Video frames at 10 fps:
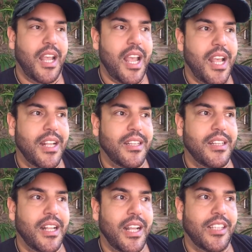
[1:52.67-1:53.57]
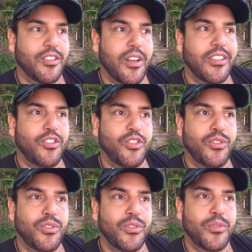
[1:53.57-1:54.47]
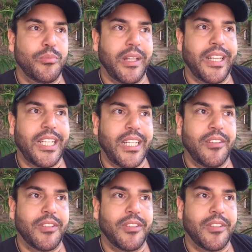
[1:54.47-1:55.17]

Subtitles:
And as long as you believe